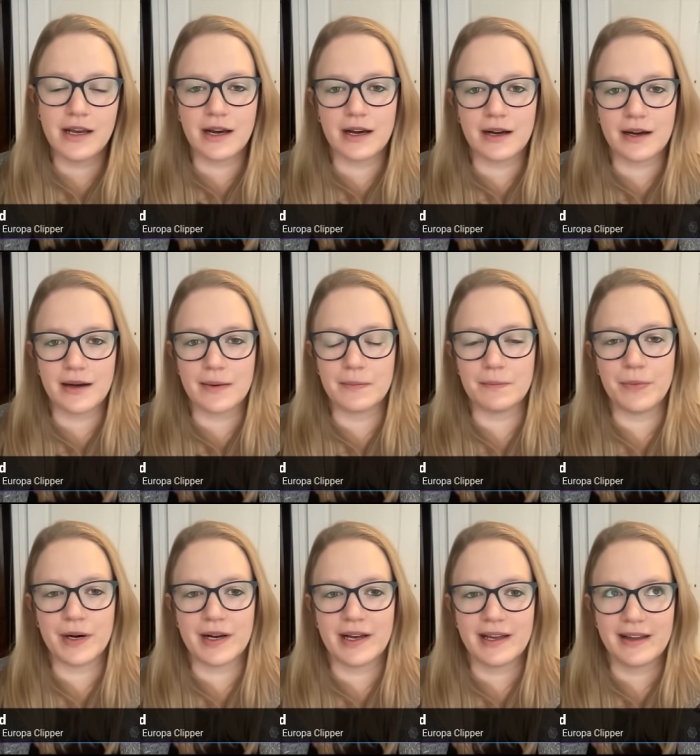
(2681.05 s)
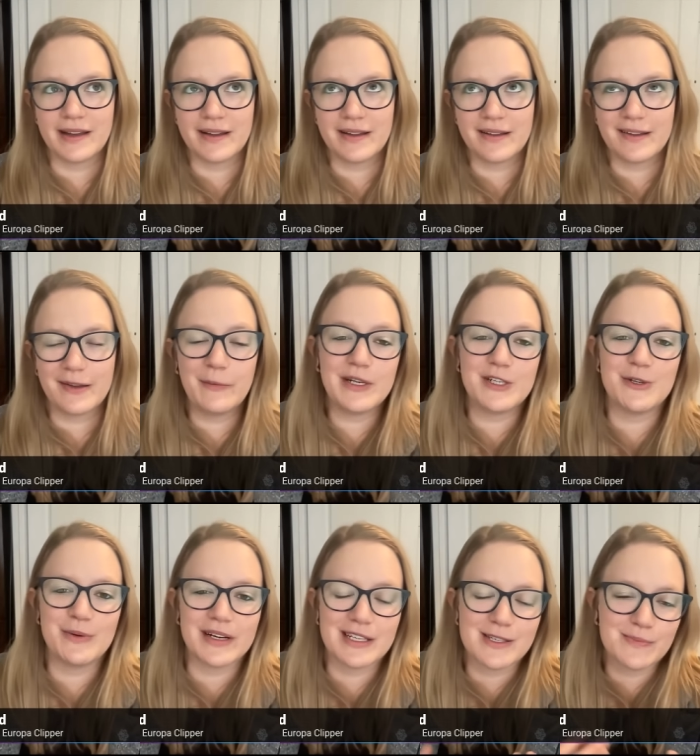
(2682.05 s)
but we
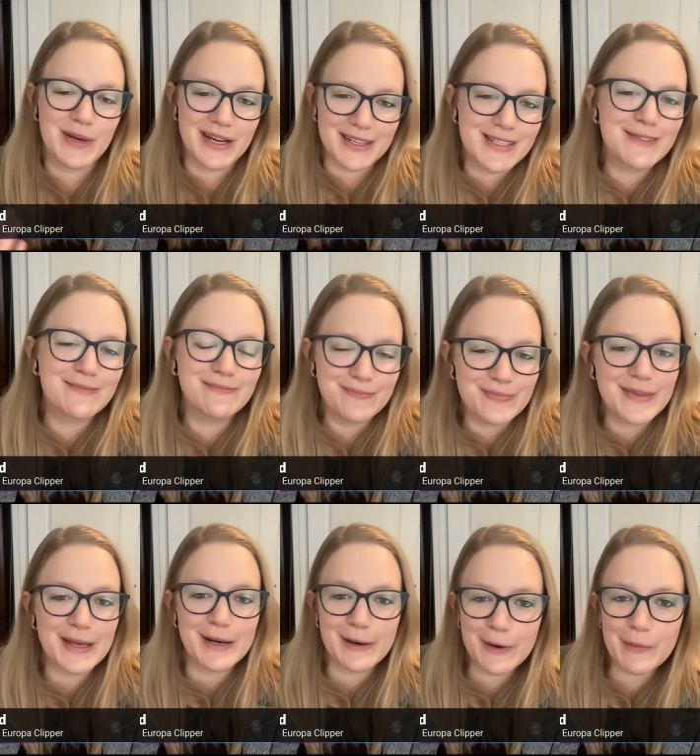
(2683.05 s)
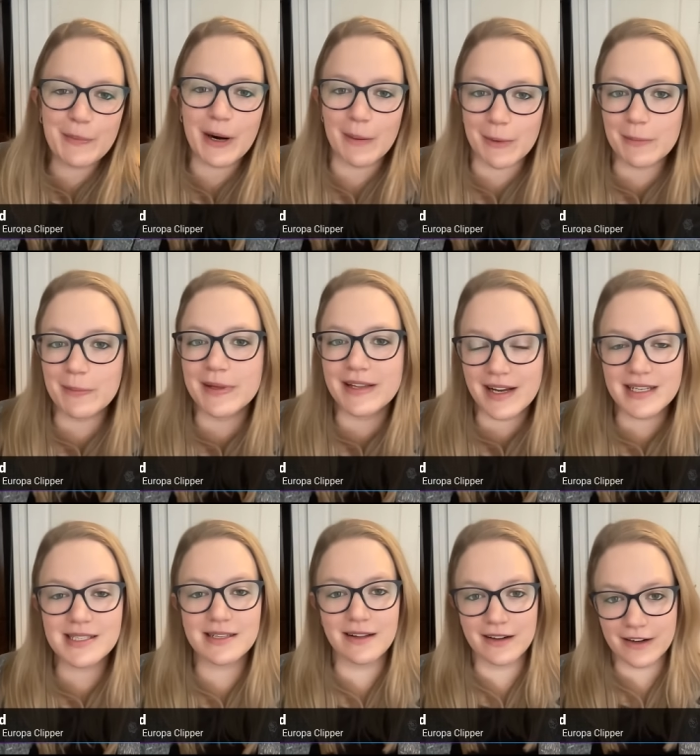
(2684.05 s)
do expect that it'll probably
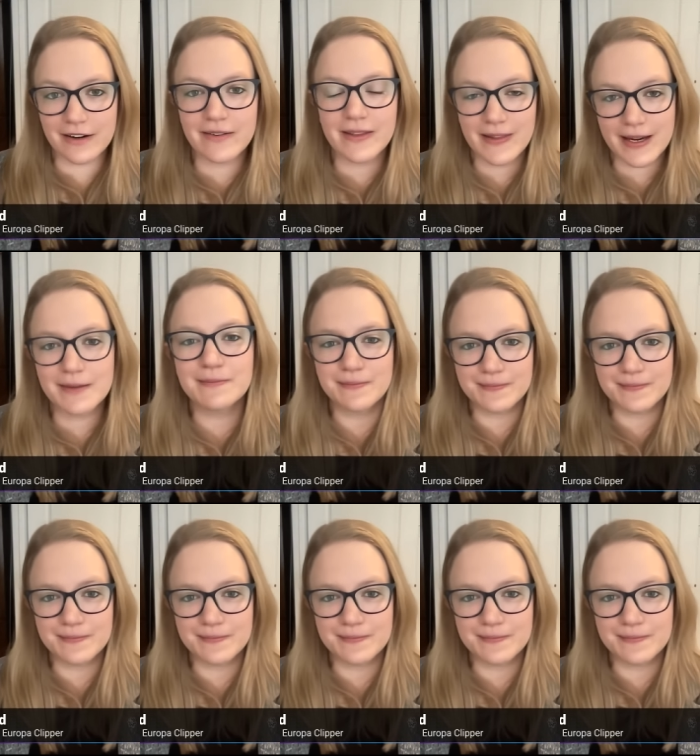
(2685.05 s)
last longer than that.